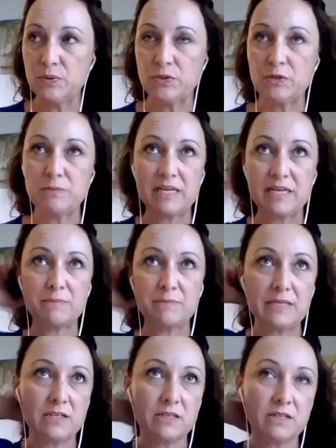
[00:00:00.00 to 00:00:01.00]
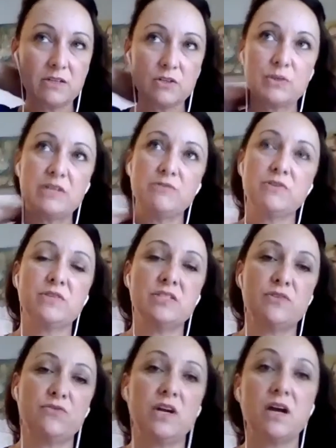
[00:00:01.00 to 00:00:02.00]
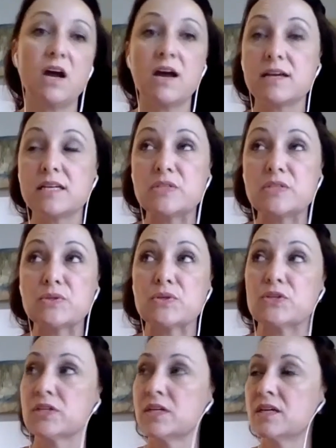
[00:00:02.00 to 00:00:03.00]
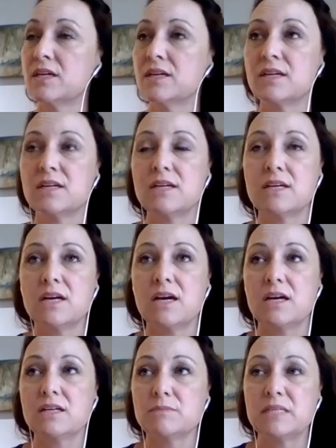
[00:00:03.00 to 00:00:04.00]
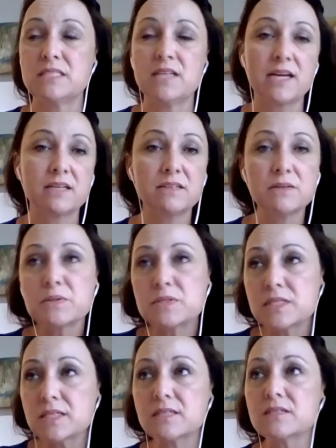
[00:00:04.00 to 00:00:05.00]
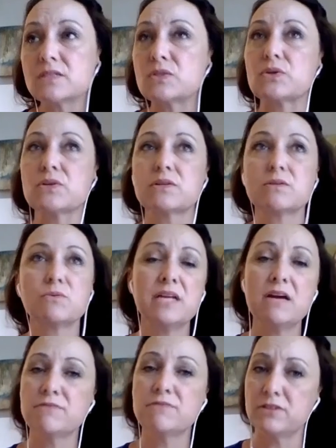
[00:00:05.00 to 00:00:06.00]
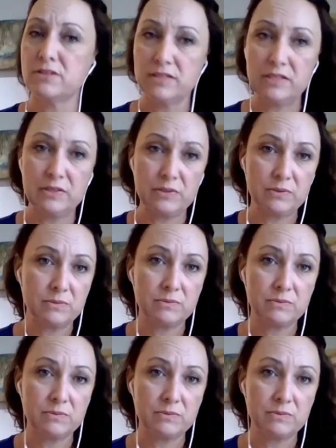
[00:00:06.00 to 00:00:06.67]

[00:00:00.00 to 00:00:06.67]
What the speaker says: or it might be grief of a different kind, or a diagnosis, or whatever, you know.